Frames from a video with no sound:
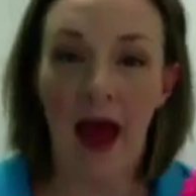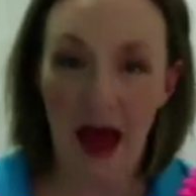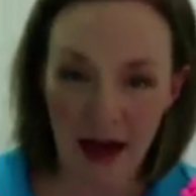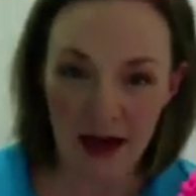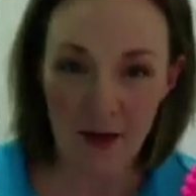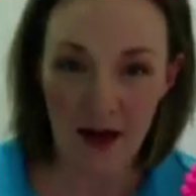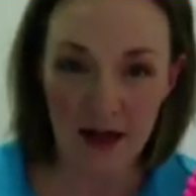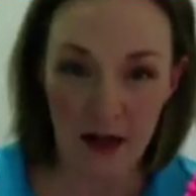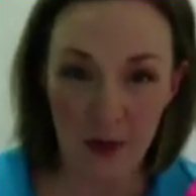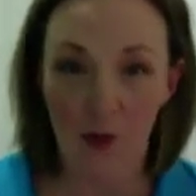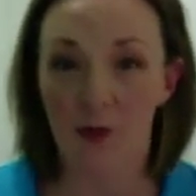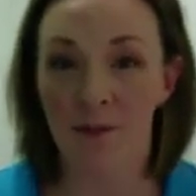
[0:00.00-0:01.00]
and a massage
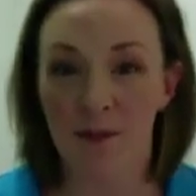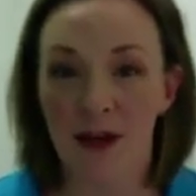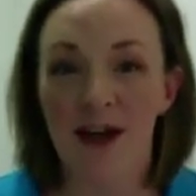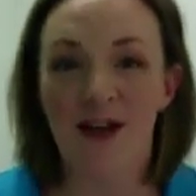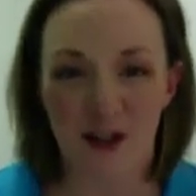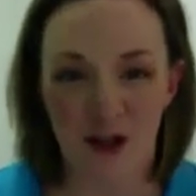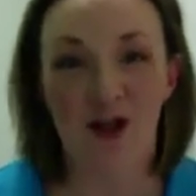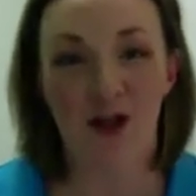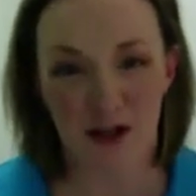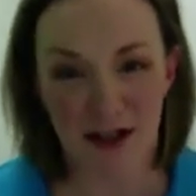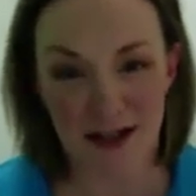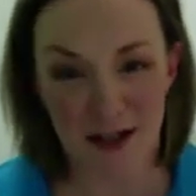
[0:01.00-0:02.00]
ball. So
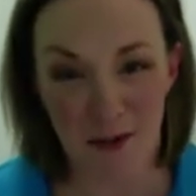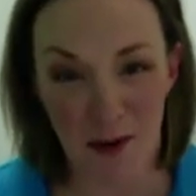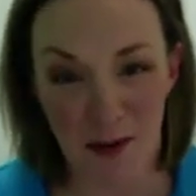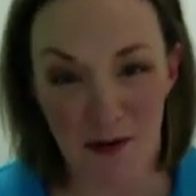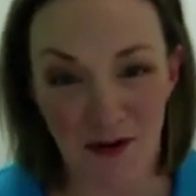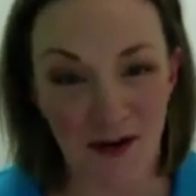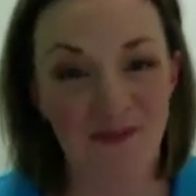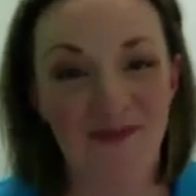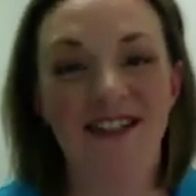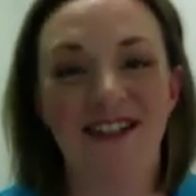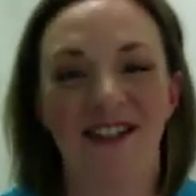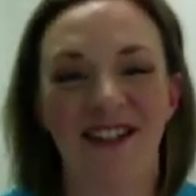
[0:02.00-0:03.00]
not just mobile phone.
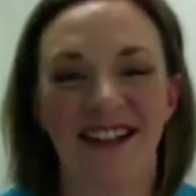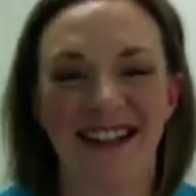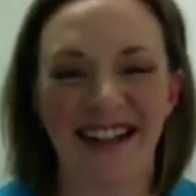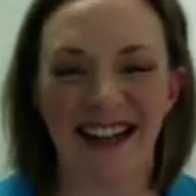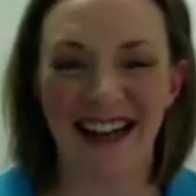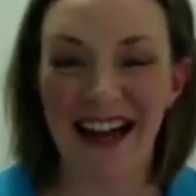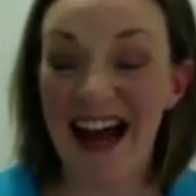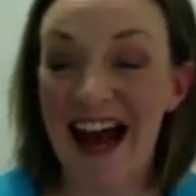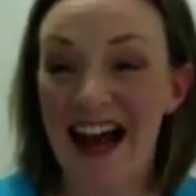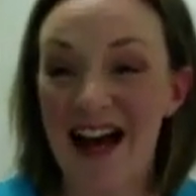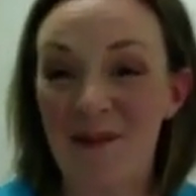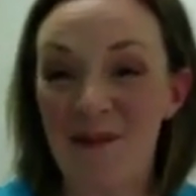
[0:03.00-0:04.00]
So
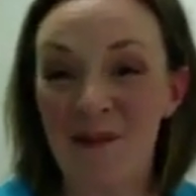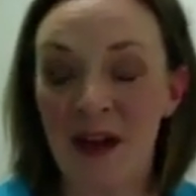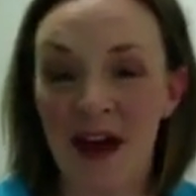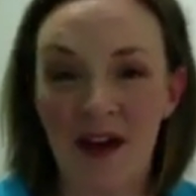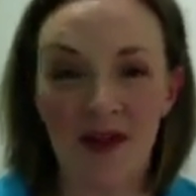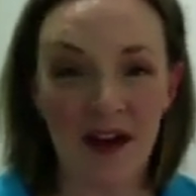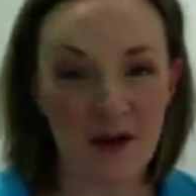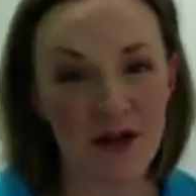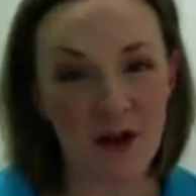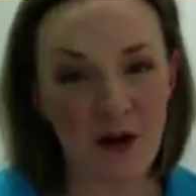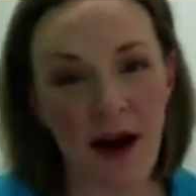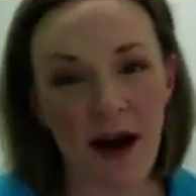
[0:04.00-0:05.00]
there is a
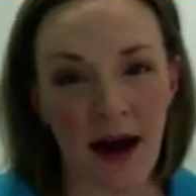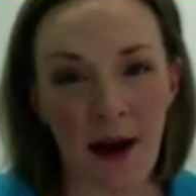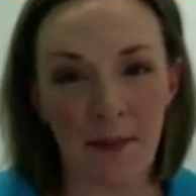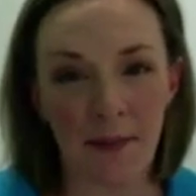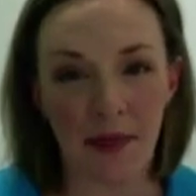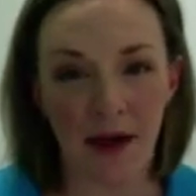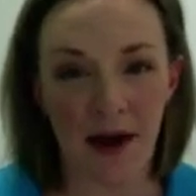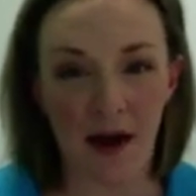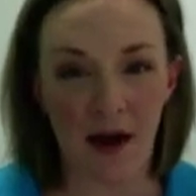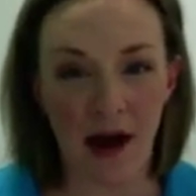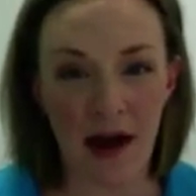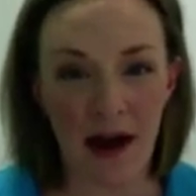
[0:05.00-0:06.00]
great app that
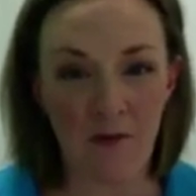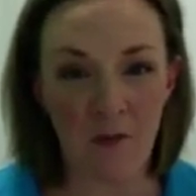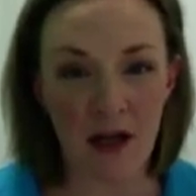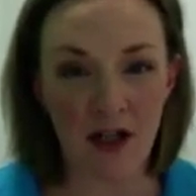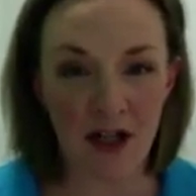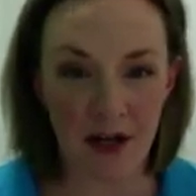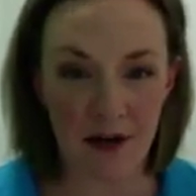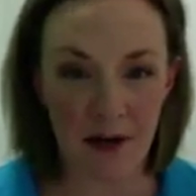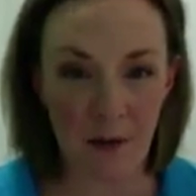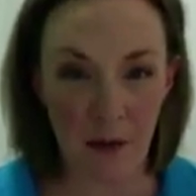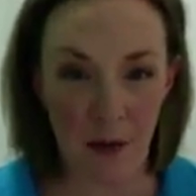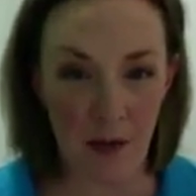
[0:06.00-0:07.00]
I have been sharing
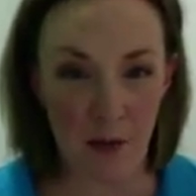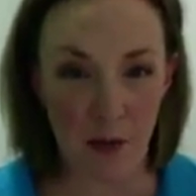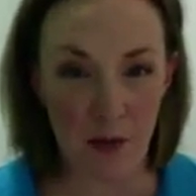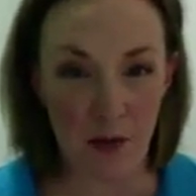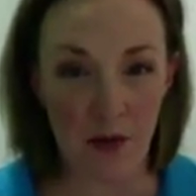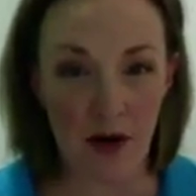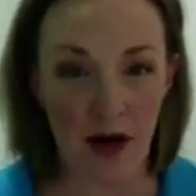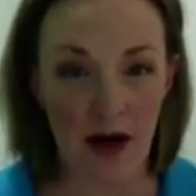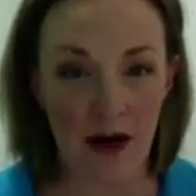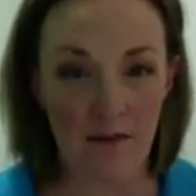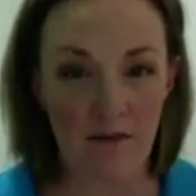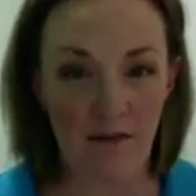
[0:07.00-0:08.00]
with people
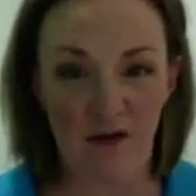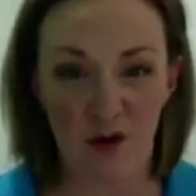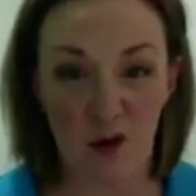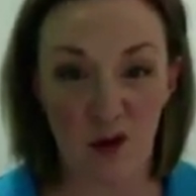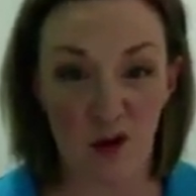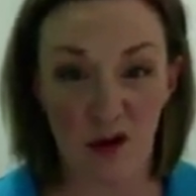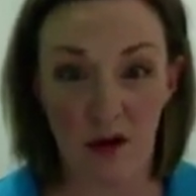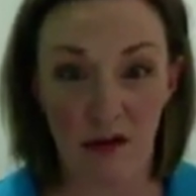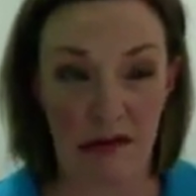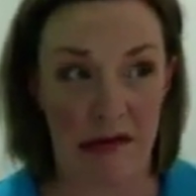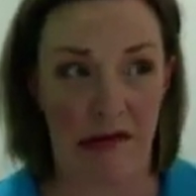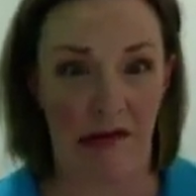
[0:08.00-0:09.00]
for
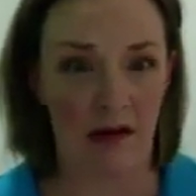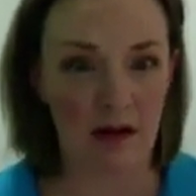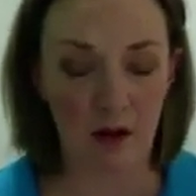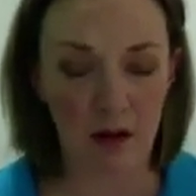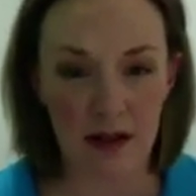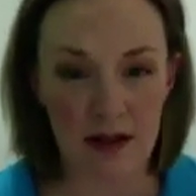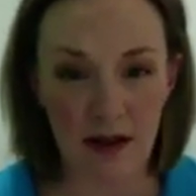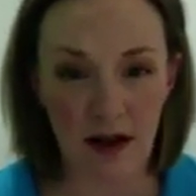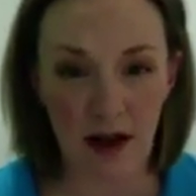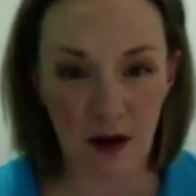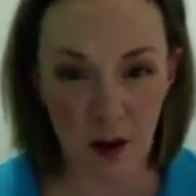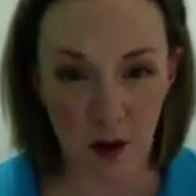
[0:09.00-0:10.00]
goodness
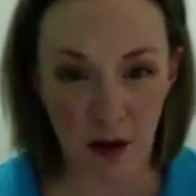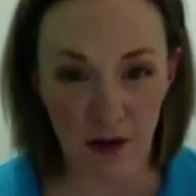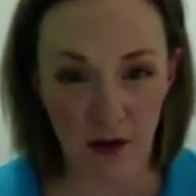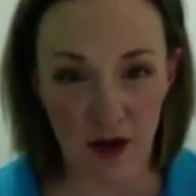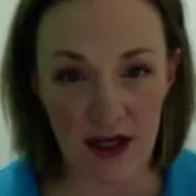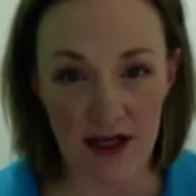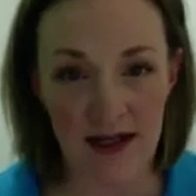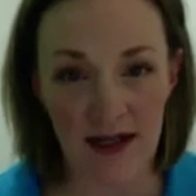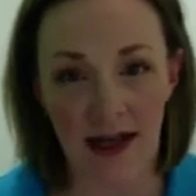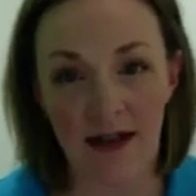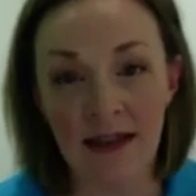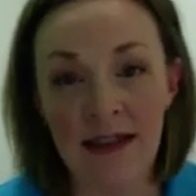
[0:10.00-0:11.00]
quite a few years now.
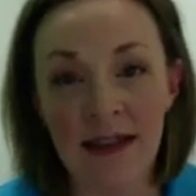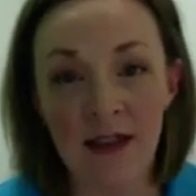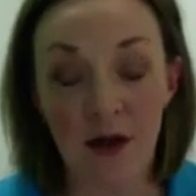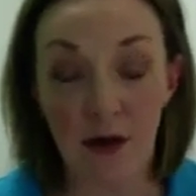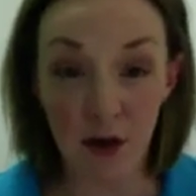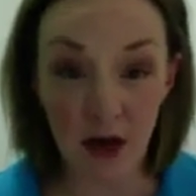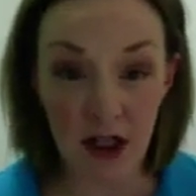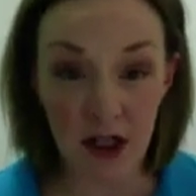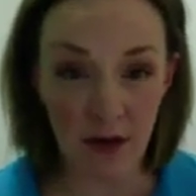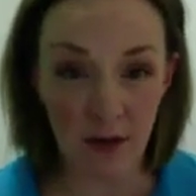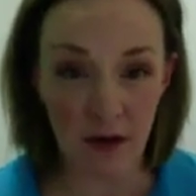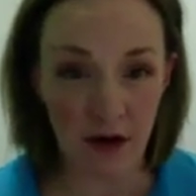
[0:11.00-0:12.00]
So I thought I'd share
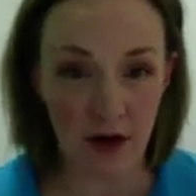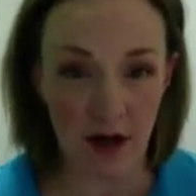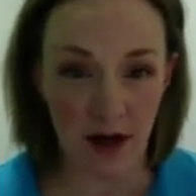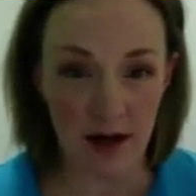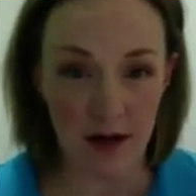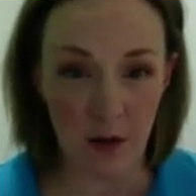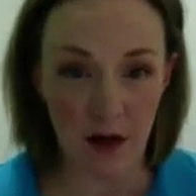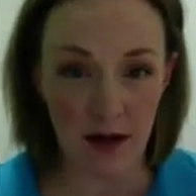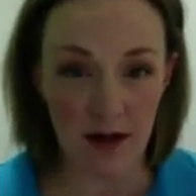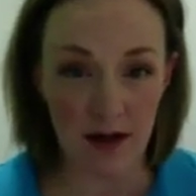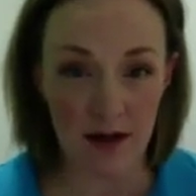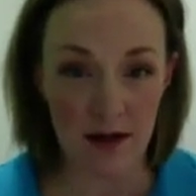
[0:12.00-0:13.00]
it with you guys
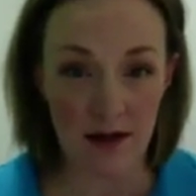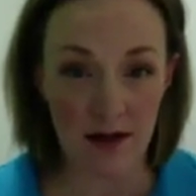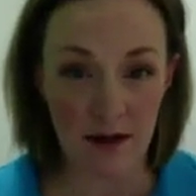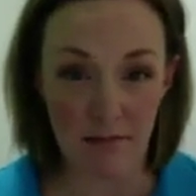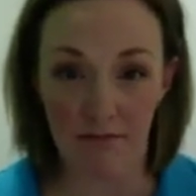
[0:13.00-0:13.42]
because